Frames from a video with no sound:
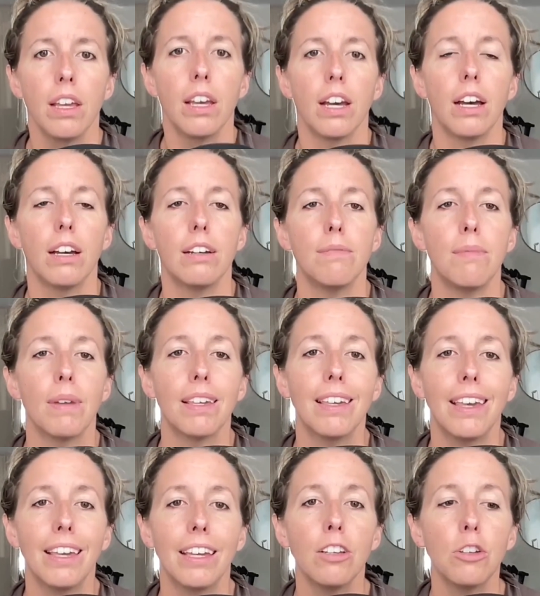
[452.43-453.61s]

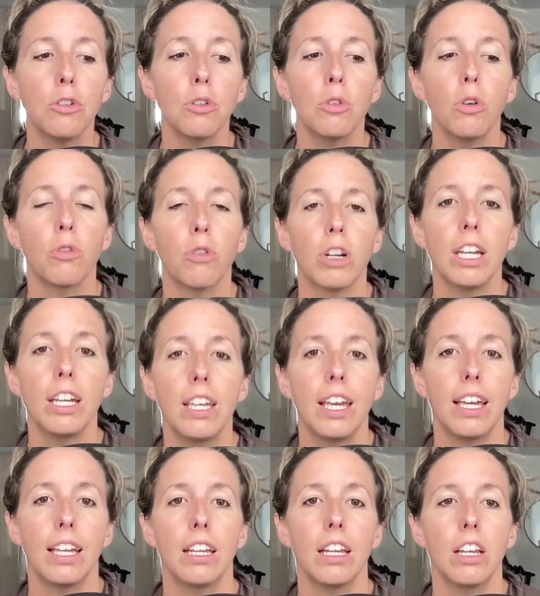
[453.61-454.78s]
Can you
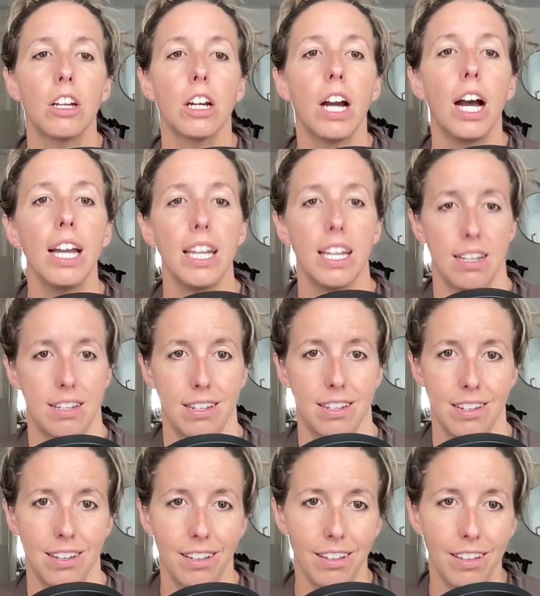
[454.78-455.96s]
regain your height?
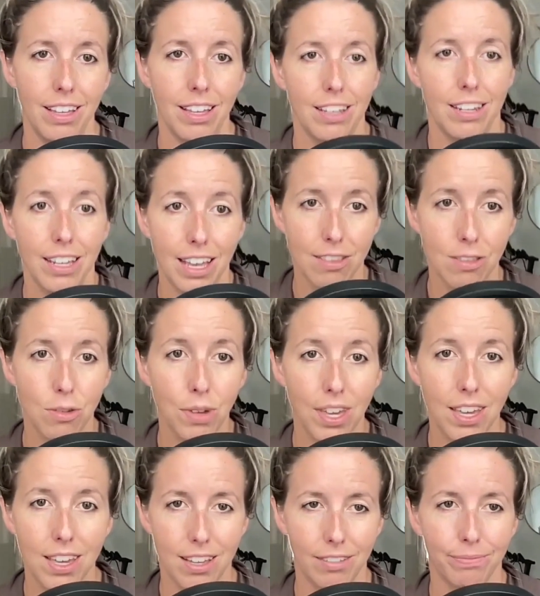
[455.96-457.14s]
And yes, you
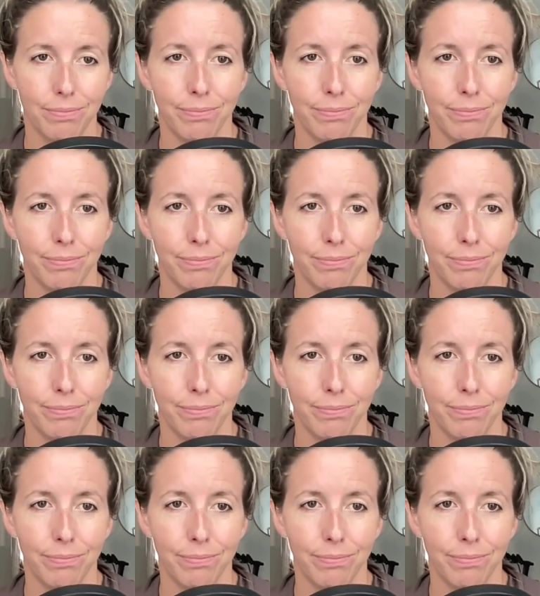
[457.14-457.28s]
can.